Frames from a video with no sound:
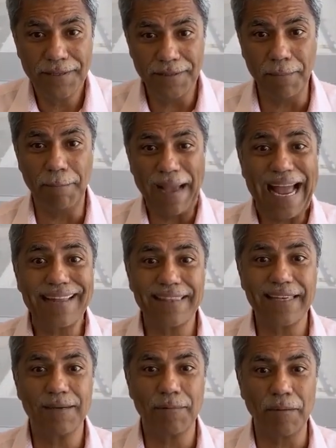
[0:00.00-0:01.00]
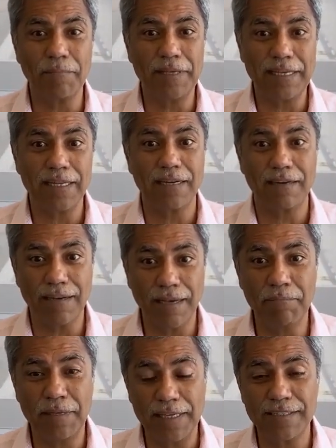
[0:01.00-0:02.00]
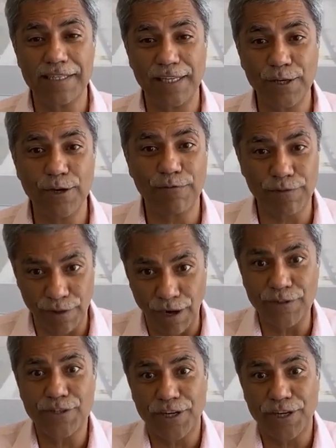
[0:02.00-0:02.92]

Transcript: The bad thing about being a CEO of a larger